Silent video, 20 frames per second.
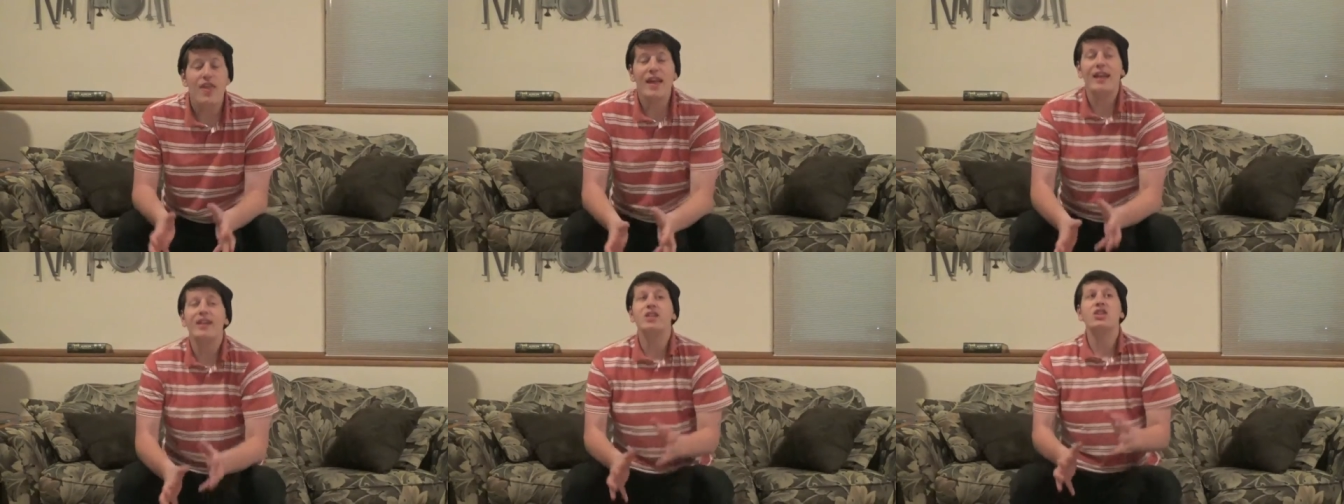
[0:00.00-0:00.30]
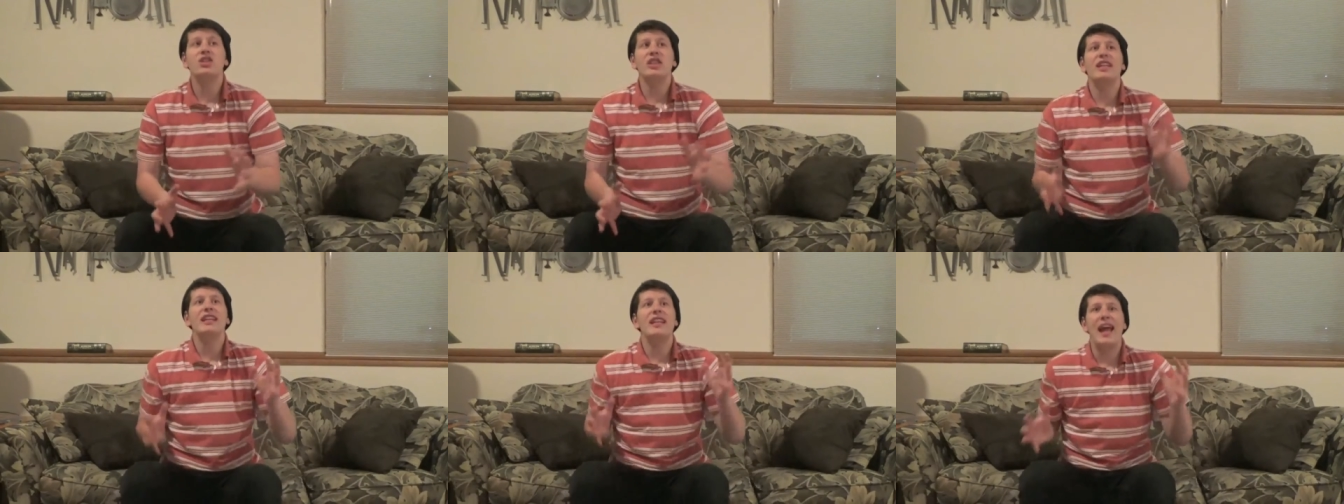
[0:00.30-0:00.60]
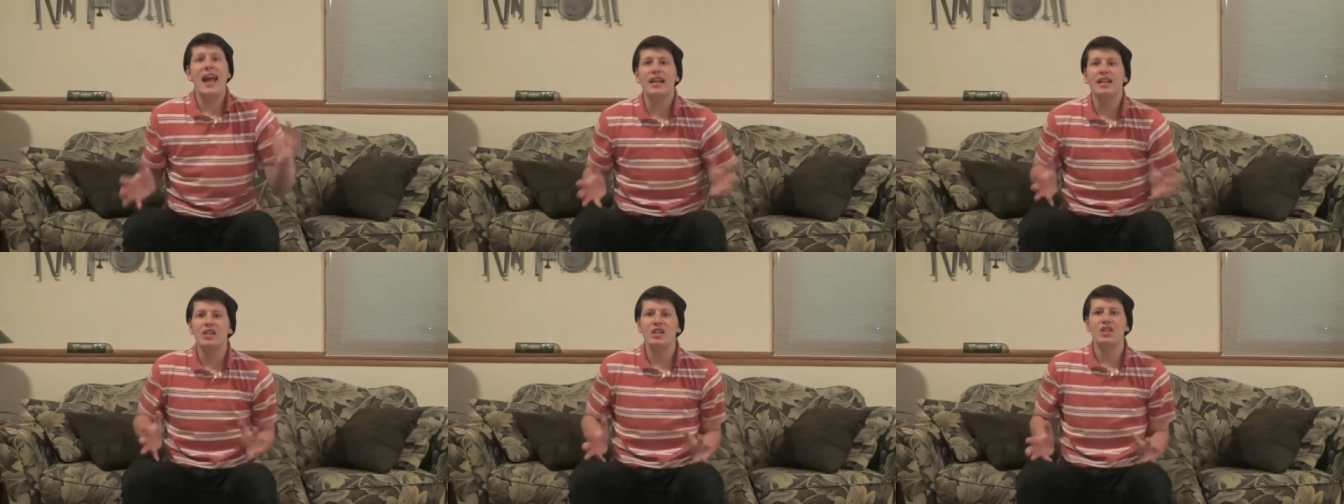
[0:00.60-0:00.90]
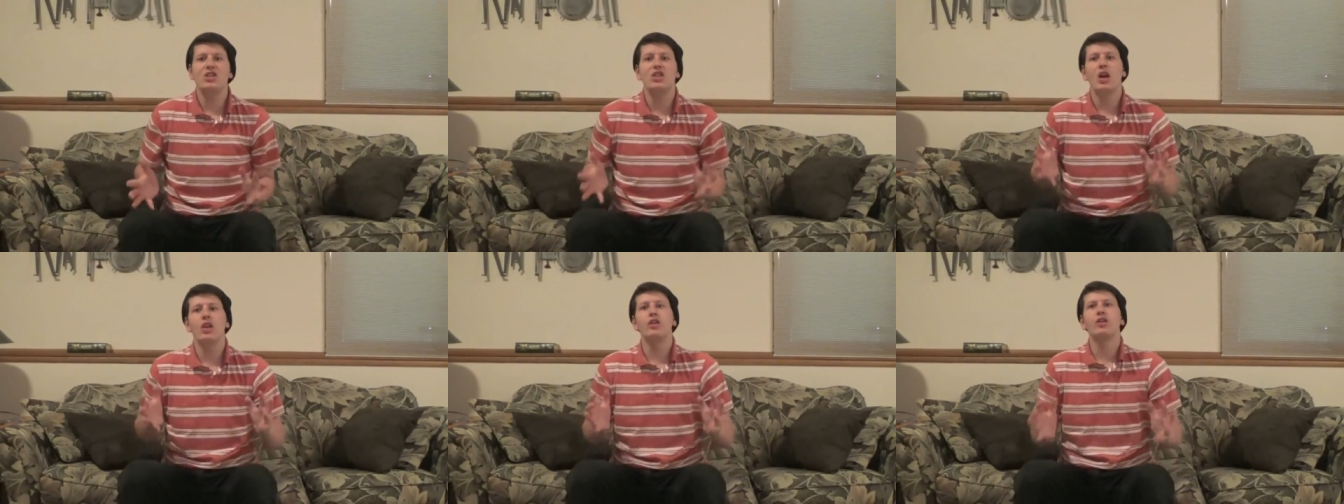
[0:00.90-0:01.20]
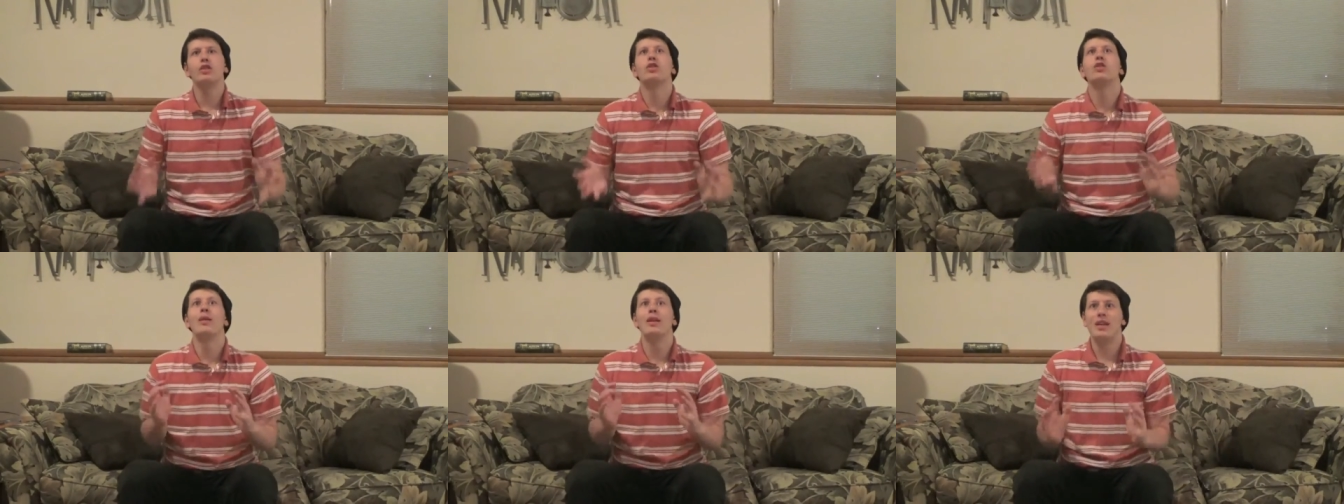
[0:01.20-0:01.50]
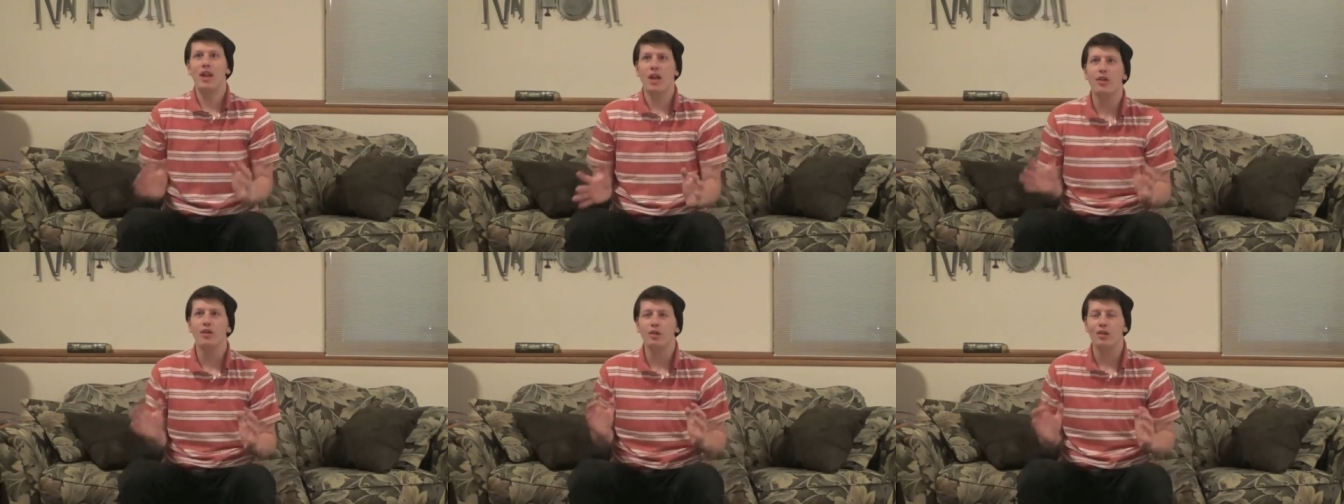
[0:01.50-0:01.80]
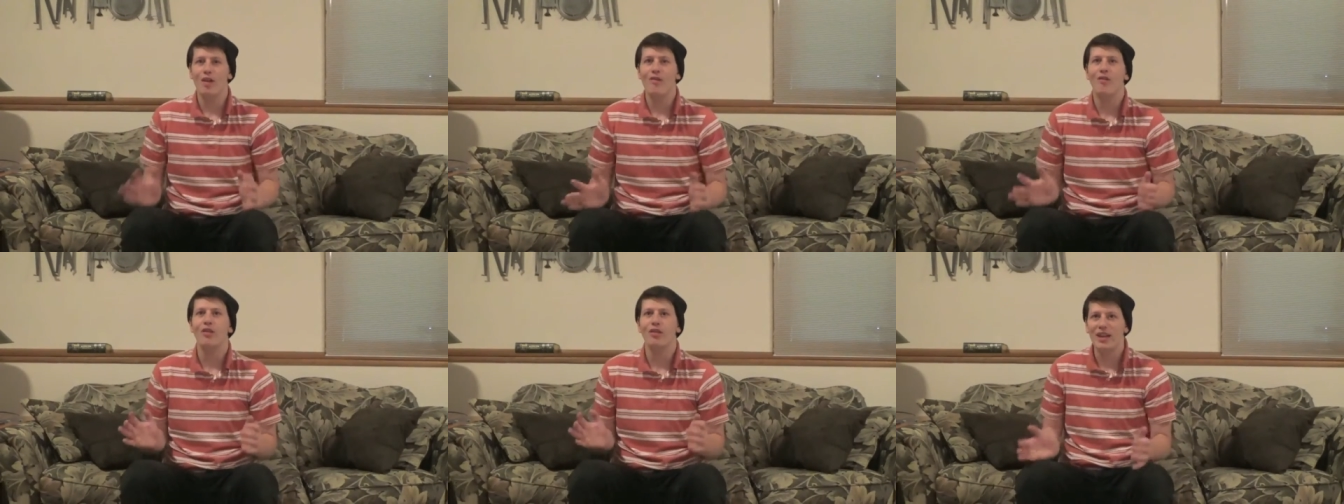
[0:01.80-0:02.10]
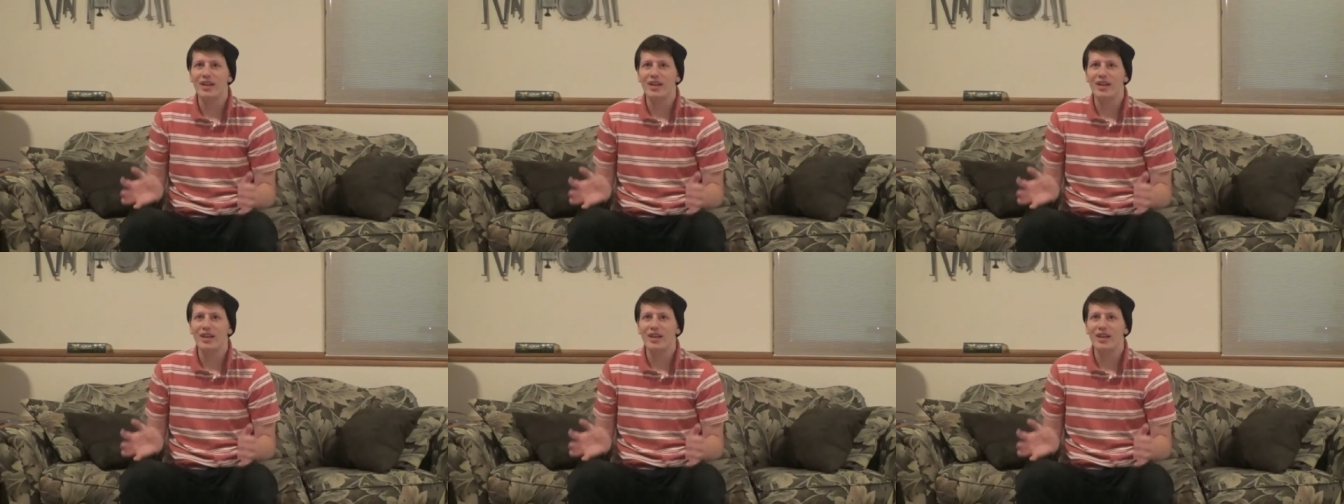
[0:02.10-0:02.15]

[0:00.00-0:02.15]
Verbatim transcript: They just enhance each other to another level.